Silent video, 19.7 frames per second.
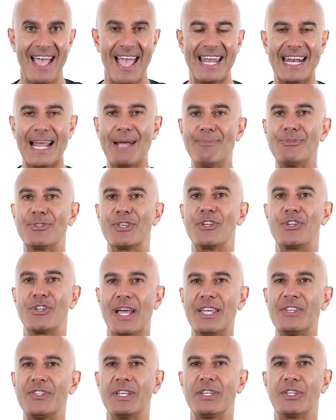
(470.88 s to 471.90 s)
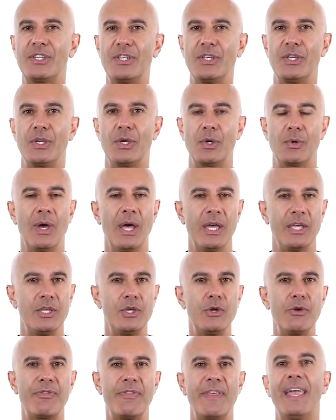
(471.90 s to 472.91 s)
And I'm suggesting to you,
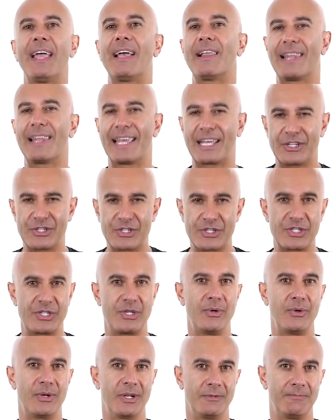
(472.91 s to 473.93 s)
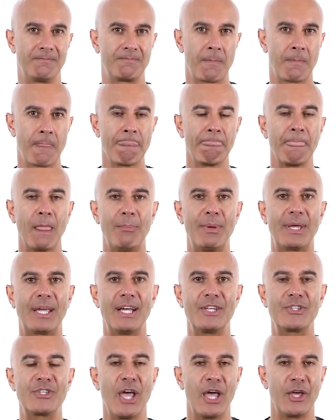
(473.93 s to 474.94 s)
you think like a student
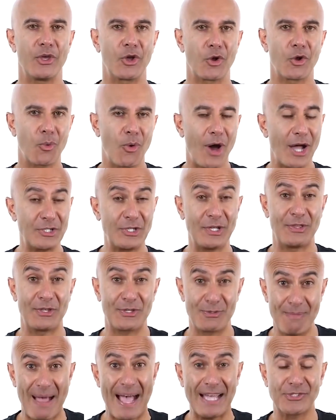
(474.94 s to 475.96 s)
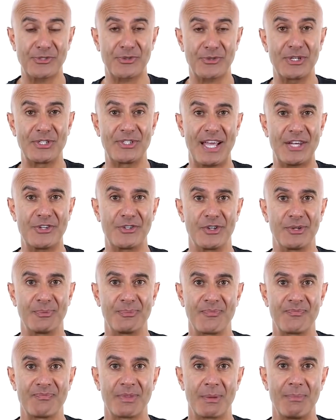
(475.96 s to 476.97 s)
because you're watching this mastery
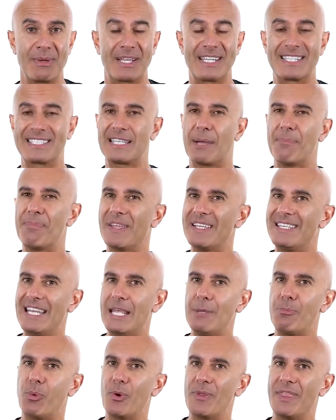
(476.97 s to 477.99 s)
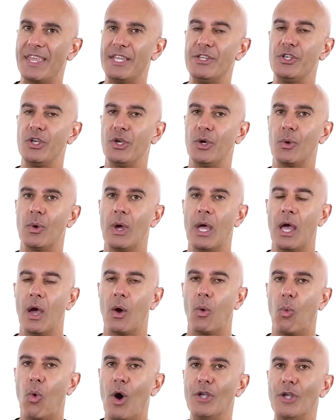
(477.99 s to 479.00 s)
session because something deep within you
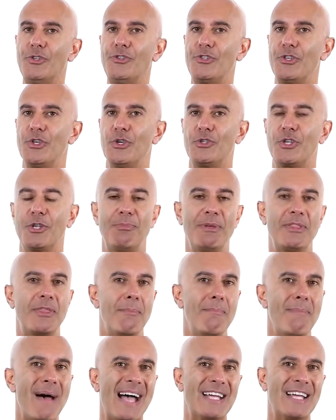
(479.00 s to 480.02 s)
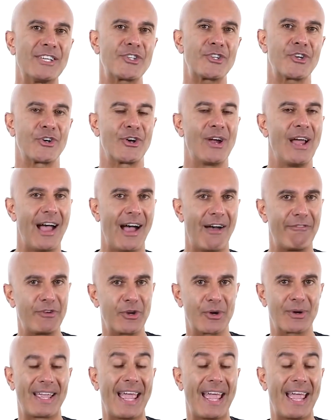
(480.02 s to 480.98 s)
wants you to be the master of your